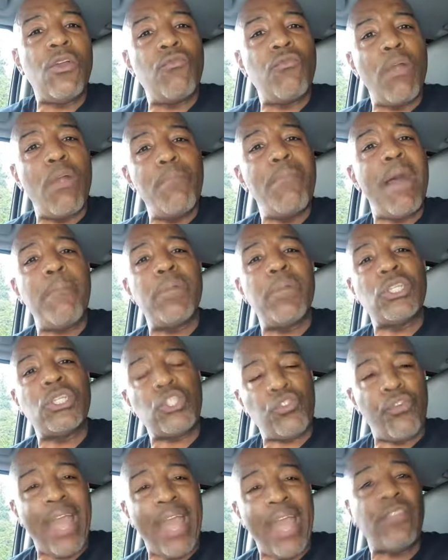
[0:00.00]
Remember,
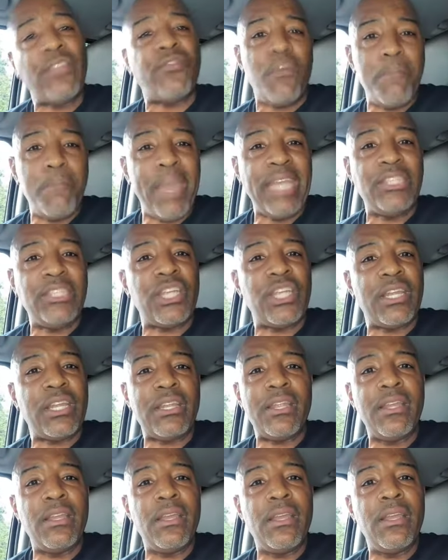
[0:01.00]

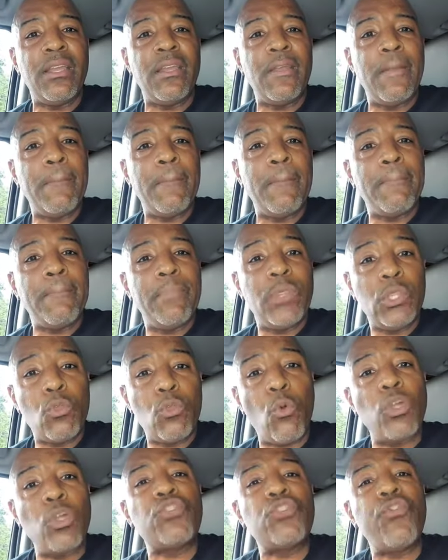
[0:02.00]
transformation
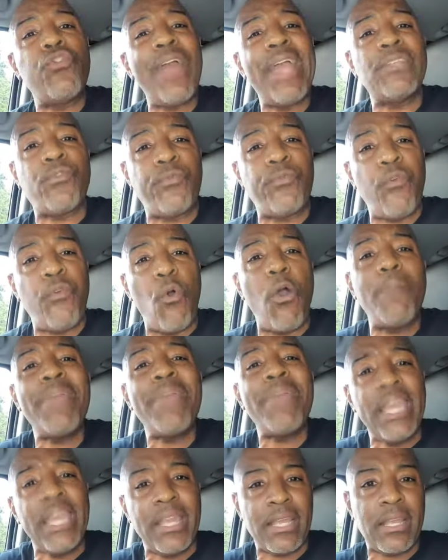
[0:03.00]
or
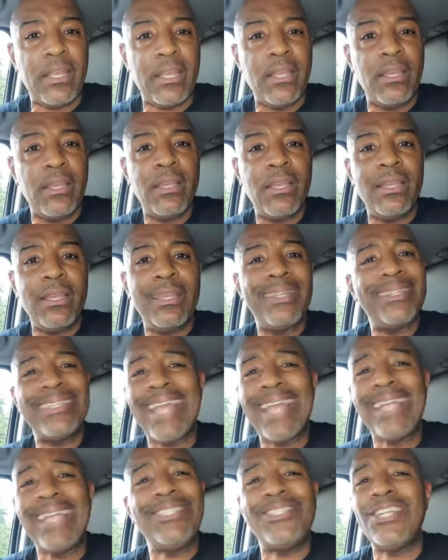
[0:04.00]
transforming,
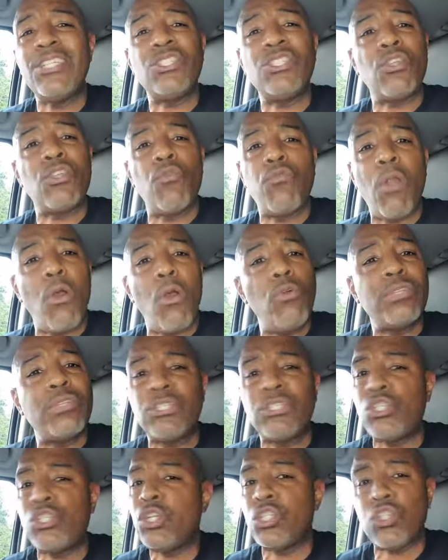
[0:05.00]
that's just the road
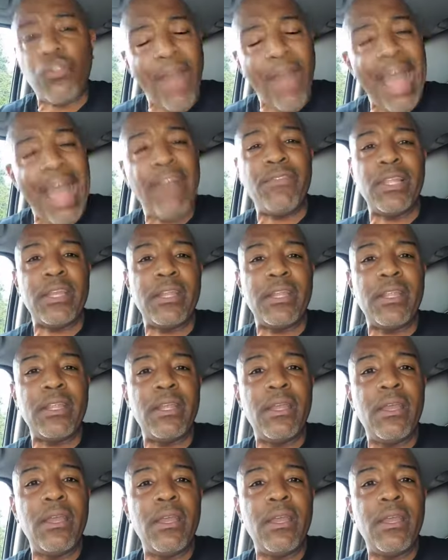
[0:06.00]
that you're traveling.